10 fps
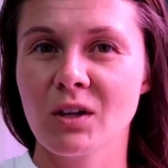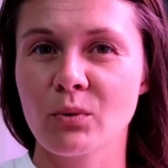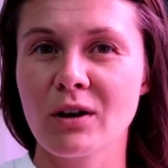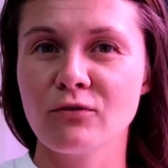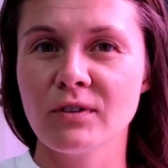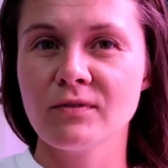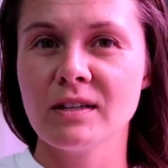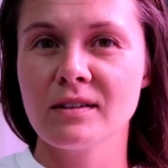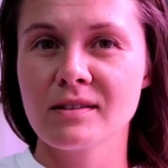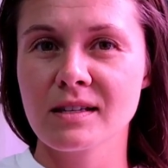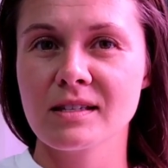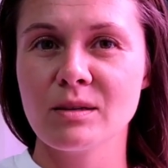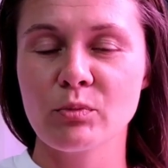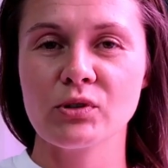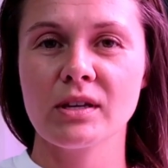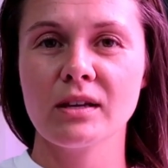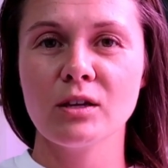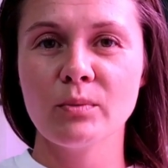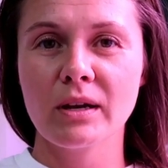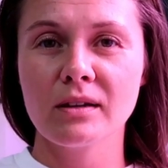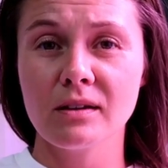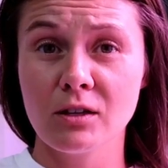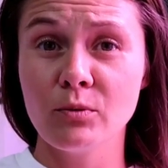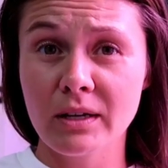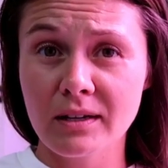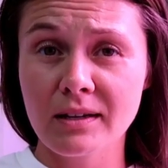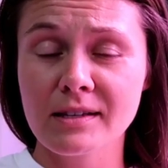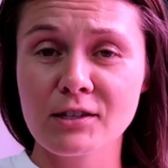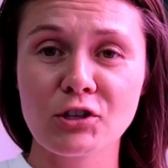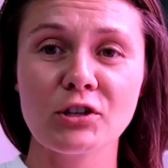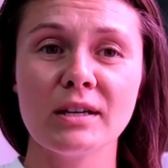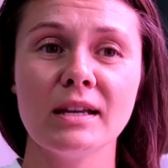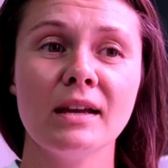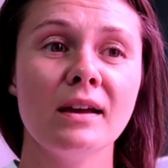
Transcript: around 50 to 60% humidity is good.